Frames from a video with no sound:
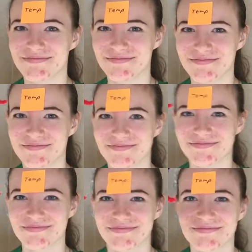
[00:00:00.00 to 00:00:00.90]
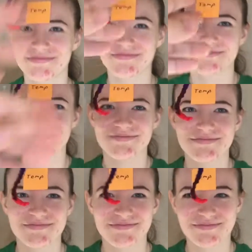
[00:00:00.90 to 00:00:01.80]
the middle, round it
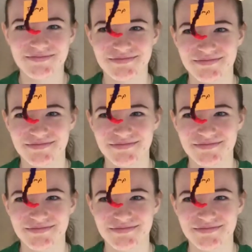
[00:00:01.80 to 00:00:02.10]
down,